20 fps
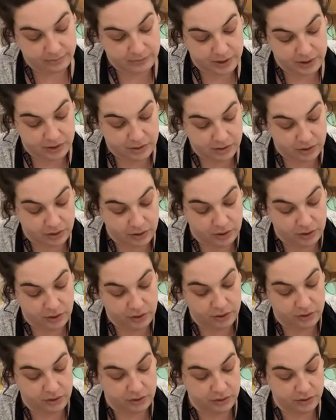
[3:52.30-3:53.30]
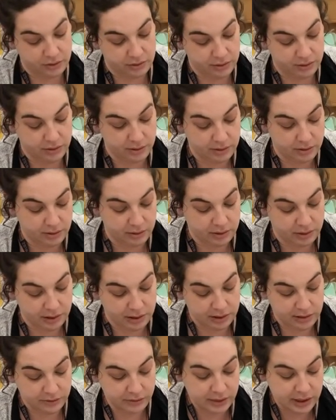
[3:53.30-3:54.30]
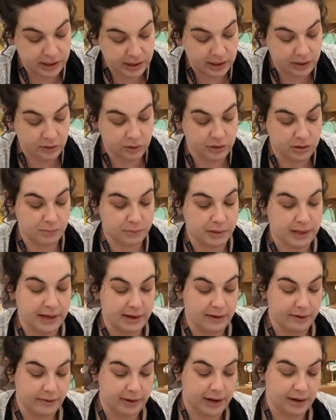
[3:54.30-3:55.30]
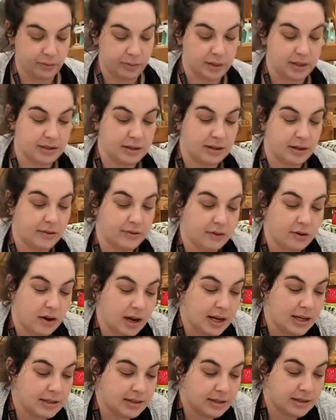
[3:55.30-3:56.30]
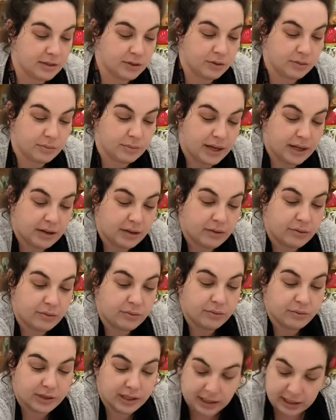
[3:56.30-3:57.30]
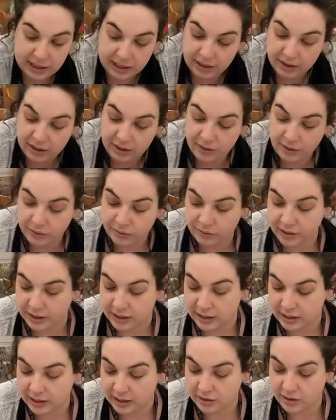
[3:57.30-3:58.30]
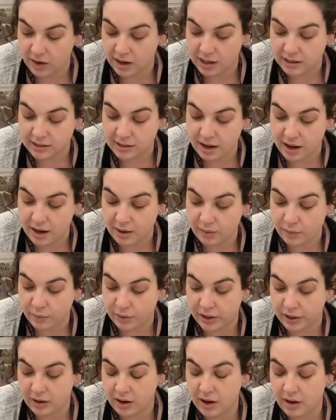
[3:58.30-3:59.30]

So it's really good to play around with stuff, guys, and you'll make a really, really nice artwork.